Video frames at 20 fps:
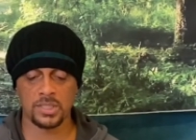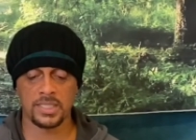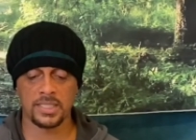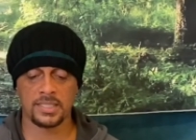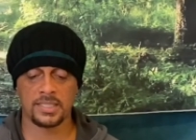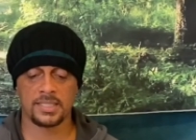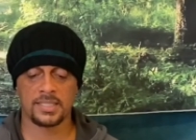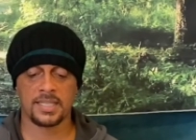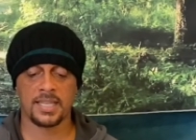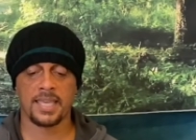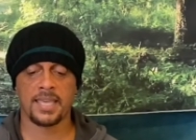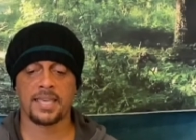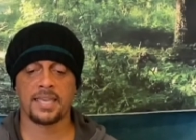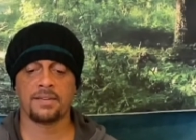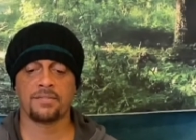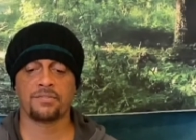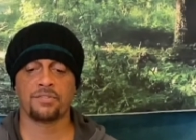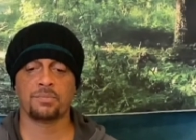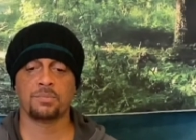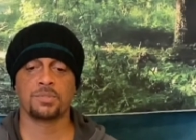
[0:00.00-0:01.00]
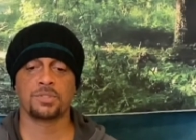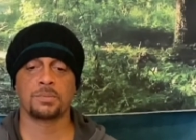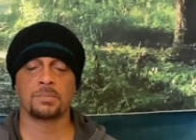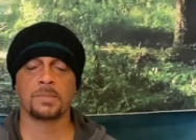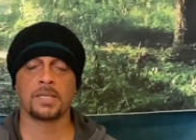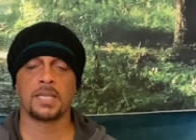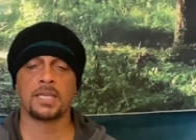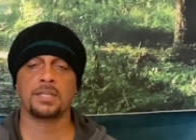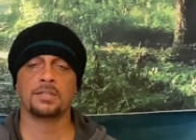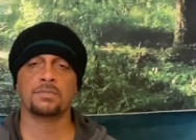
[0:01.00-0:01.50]
get sad from some
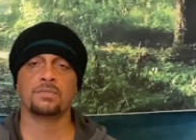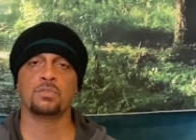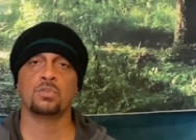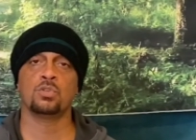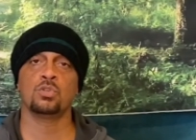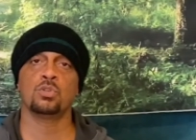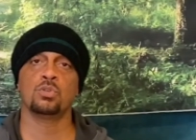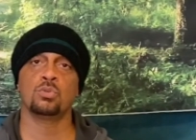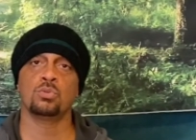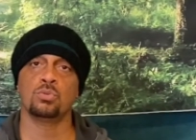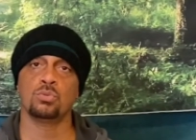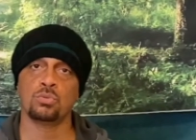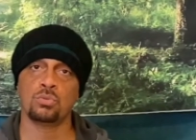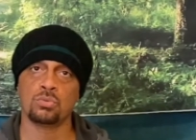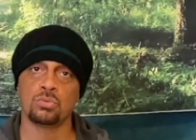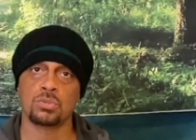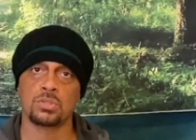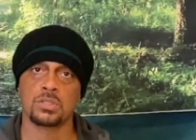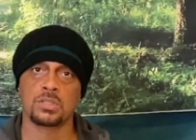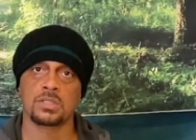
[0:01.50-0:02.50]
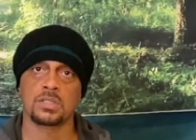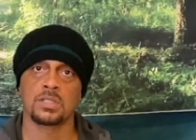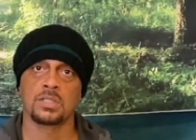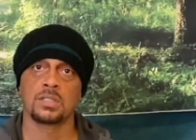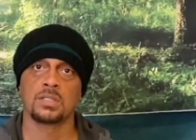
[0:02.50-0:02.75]
kind of news,